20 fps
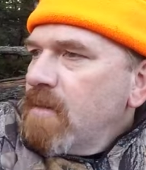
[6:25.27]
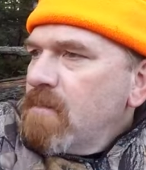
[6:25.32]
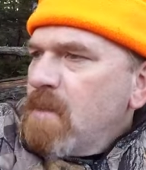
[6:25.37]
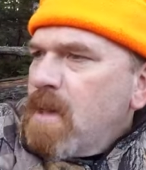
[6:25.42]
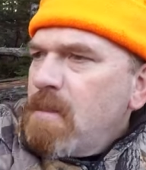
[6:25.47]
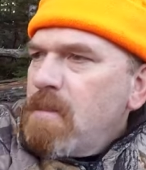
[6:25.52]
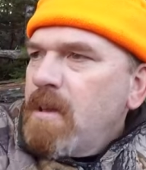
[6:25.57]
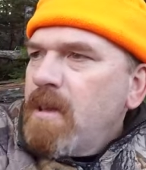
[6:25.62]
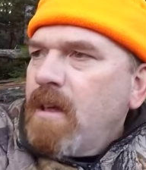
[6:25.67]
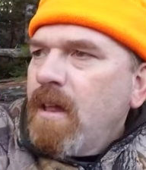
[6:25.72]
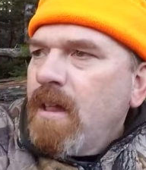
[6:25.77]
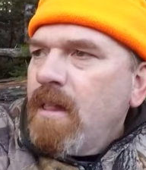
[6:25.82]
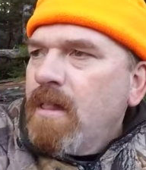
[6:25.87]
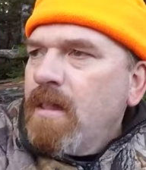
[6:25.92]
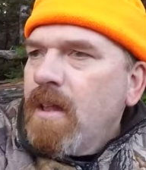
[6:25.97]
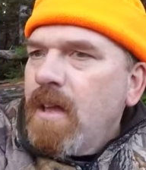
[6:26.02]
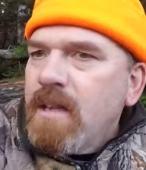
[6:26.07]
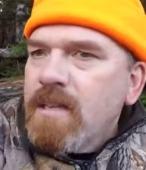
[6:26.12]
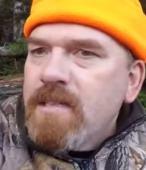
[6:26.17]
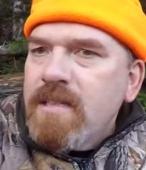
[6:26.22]
Maybe
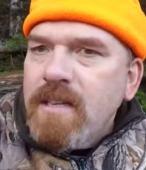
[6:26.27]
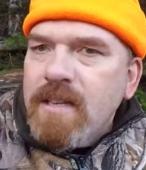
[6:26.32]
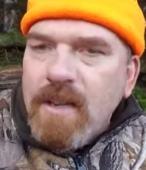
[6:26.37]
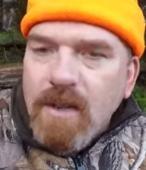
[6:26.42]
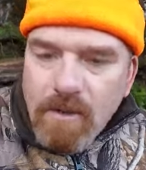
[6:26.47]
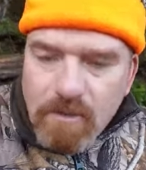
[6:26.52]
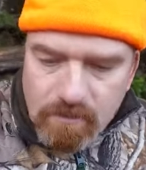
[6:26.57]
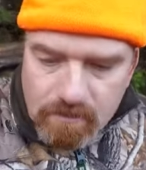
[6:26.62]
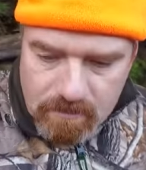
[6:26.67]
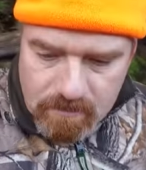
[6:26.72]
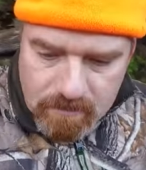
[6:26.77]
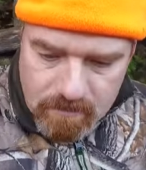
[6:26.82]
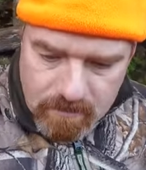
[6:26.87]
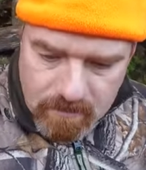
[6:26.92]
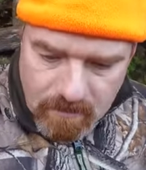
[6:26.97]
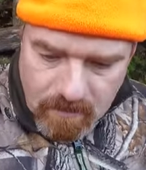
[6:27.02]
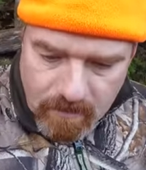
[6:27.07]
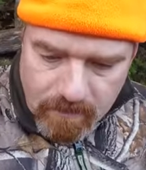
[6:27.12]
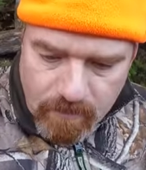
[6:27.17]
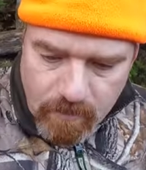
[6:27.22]
I'll uh, stick out
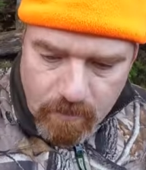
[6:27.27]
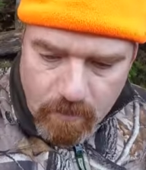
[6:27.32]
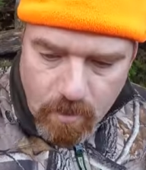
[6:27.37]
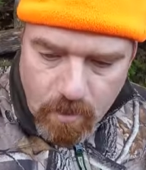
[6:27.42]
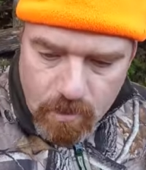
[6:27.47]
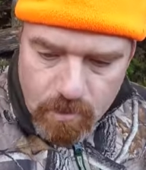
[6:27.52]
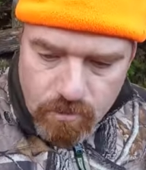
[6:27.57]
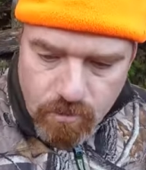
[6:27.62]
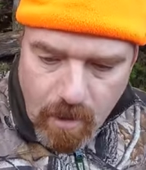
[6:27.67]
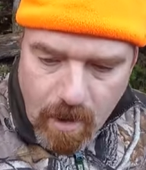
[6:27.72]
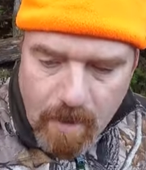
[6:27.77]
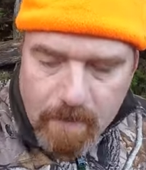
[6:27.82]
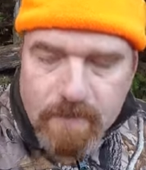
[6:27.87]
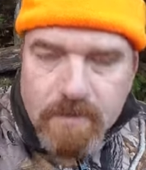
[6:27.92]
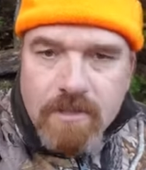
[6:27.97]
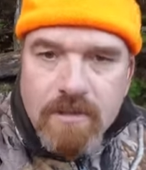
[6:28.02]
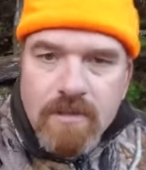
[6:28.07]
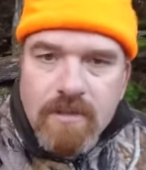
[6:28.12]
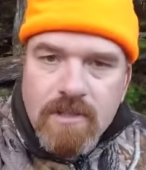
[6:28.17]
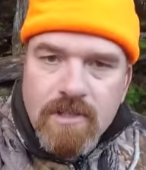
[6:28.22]
a few more
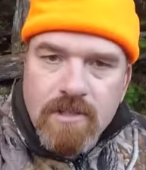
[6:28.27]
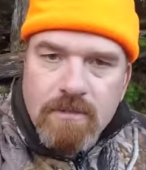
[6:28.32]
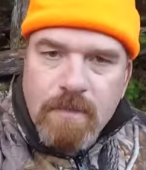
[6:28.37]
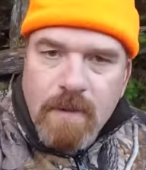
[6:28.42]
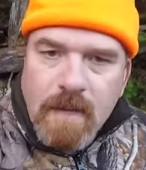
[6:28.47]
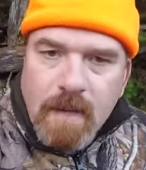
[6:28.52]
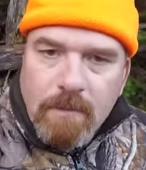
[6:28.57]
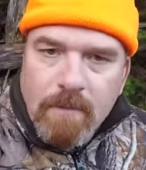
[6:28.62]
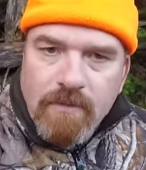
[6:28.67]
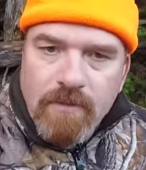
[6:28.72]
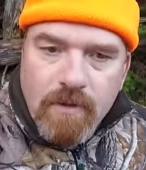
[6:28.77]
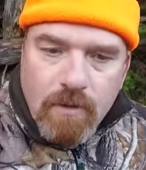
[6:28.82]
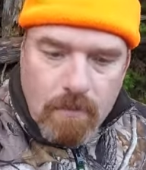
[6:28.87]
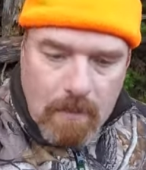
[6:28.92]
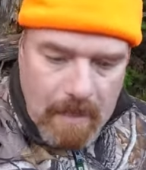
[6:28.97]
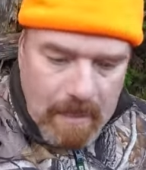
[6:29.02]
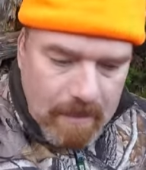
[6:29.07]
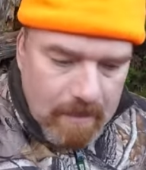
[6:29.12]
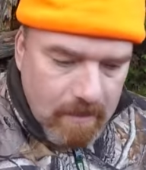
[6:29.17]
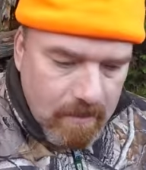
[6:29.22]
traps and just pick up a few
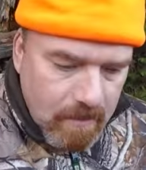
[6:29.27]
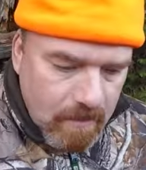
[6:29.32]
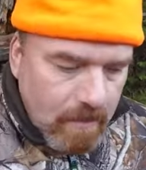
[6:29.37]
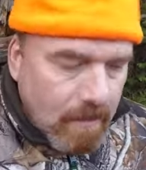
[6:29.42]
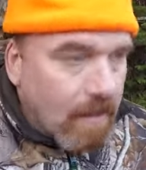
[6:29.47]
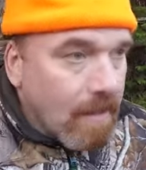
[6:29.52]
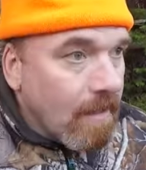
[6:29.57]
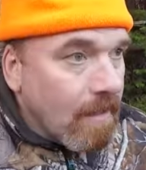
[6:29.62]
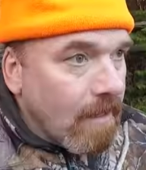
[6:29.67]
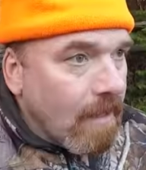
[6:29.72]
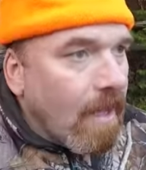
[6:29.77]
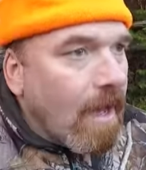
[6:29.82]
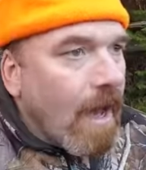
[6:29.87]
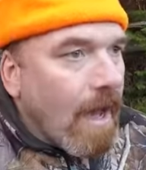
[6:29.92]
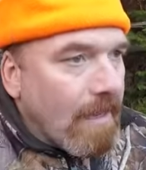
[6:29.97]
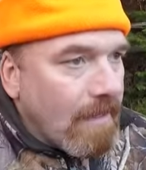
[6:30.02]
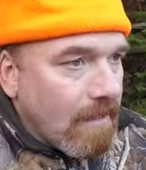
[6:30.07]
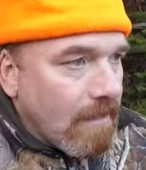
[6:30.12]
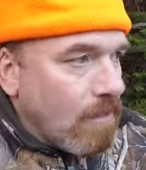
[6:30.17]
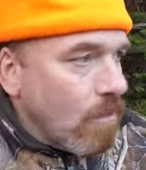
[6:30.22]
mink.
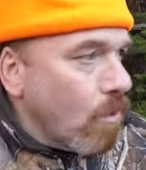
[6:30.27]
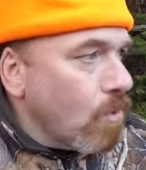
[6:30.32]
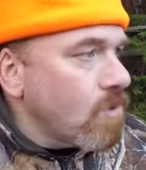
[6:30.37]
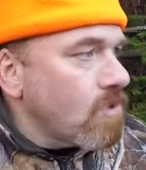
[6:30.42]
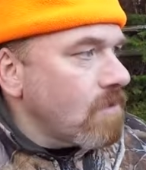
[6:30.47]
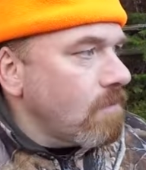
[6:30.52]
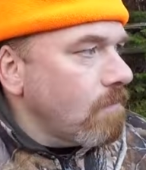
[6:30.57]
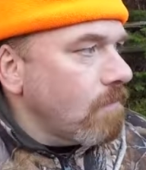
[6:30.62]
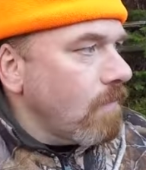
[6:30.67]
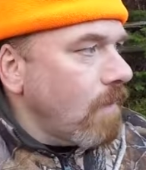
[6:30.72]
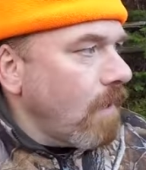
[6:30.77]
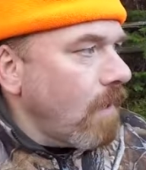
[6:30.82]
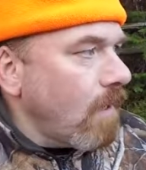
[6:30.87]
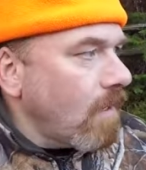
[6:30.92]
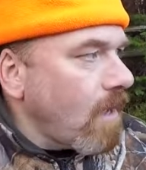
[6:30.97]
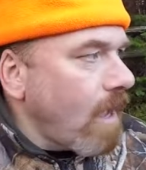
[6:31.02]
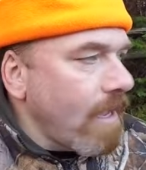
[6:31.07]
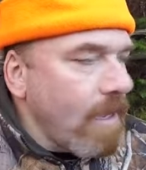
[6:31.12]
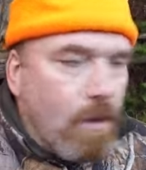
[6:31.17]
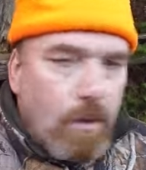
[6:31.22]
I did notice some uh,
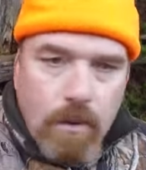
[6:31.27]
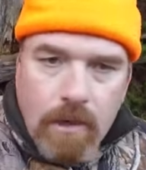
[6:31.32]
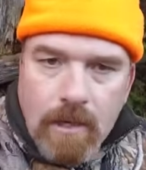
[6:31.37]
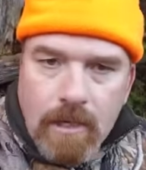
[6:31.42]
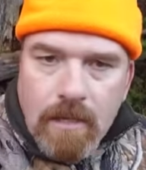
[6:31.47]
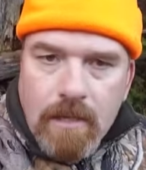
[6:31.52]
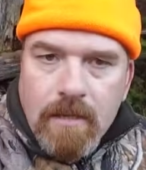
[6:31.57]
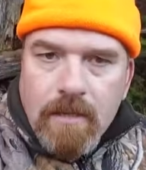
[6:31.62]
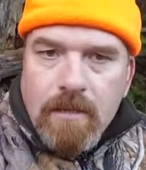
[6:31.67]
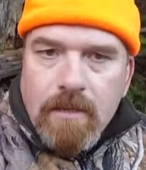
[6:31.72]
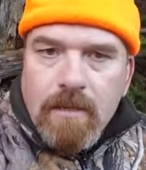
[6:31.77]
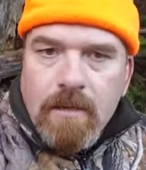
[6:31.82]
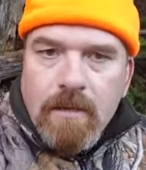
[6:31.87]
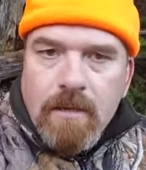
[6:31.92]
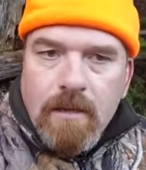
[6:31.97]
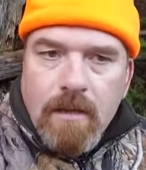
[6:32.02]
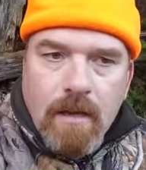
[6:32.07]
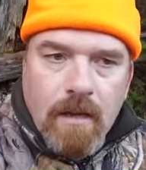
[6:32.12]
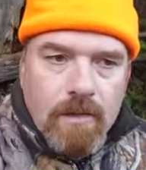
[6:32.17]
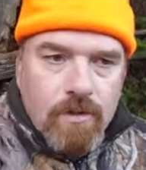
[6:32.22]
coyote
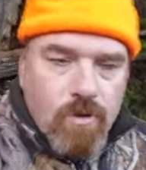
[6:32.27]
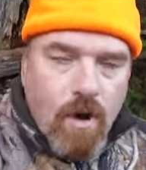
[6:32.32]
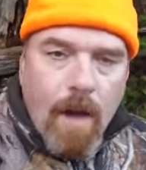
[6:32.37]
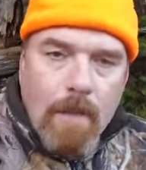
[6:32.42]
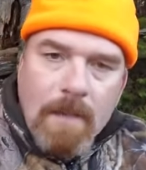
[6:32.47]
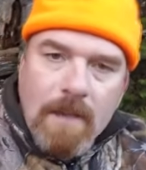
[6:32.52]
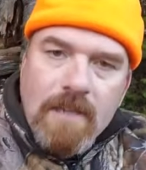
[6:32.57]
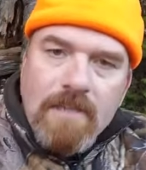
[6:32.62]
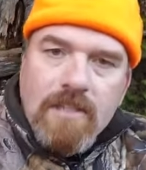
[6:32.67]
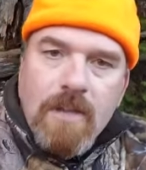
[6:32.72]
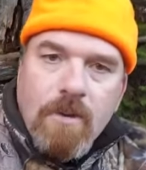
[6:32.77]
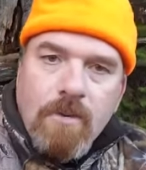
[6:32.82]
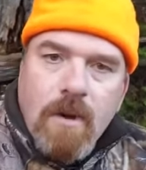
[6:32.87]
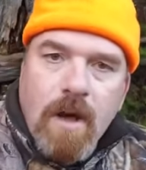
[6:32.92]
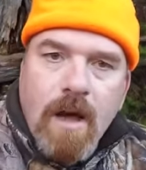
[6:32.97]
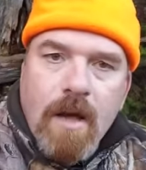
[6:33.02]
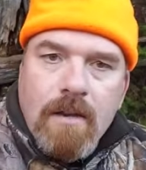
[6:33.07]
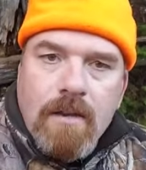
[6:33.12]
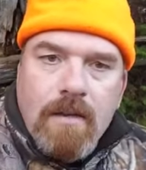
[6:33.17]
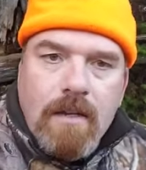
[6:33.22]
uh, droppings out
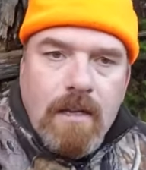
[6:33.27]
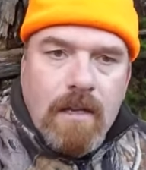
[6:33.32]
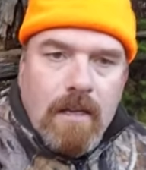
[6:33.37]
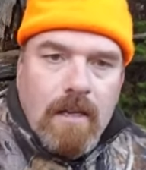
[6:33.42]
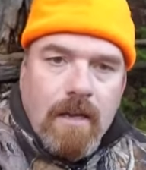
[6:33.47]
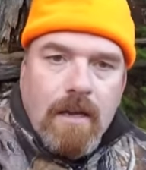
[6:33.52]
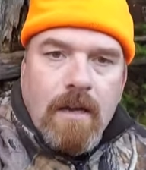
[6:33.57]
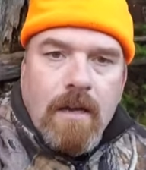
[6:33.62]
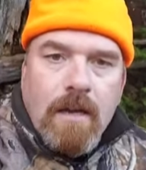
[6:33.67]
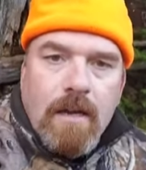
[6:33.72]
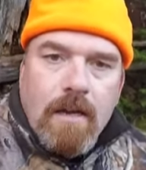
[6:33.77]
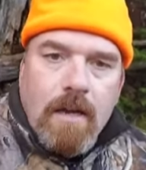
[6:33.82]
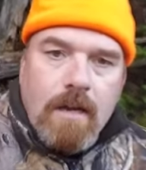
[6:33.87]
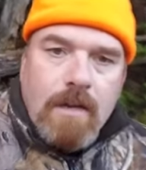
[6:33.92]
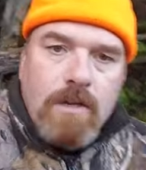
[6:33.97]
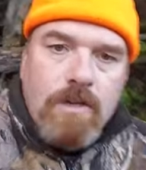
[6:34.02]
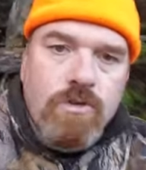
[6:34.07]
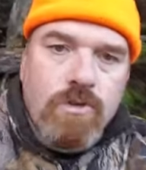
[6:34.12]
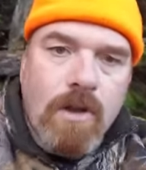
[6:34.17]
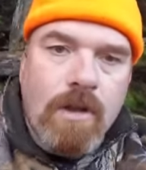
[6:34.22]
on the uh,
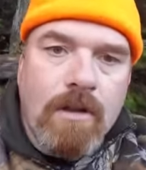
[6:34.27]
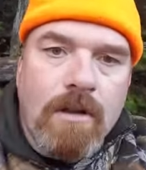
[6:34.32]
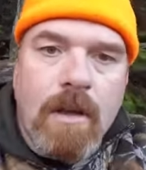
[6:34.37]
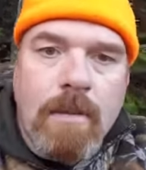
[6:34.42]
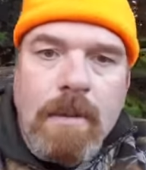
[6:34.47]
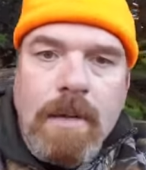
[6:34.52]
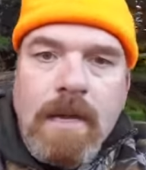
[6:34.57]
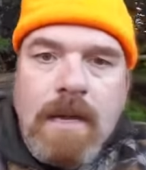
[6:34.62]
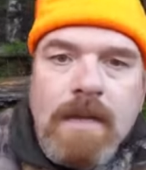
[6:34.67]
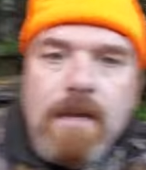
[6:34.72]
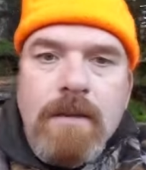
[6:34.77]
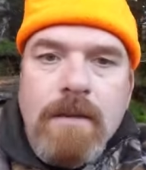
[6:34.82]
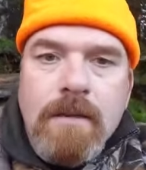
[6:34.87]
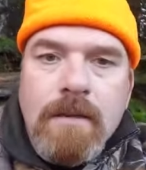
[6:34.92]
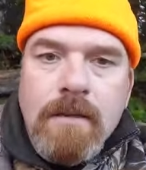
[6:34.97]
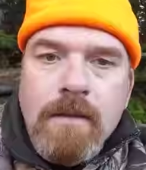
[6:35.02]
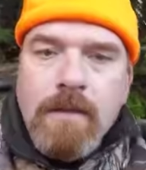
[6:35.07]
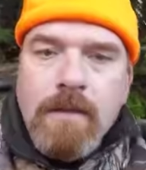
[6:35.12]
on the trail coming in,